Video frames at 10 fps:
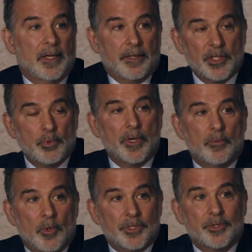This
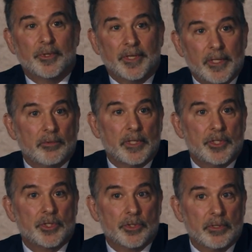one was to literally
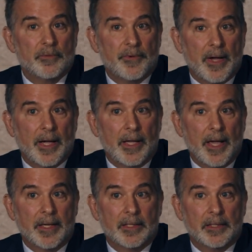certify
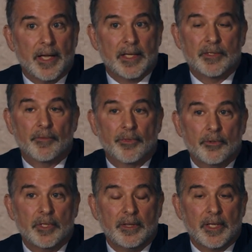a class of
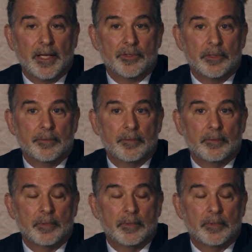30,000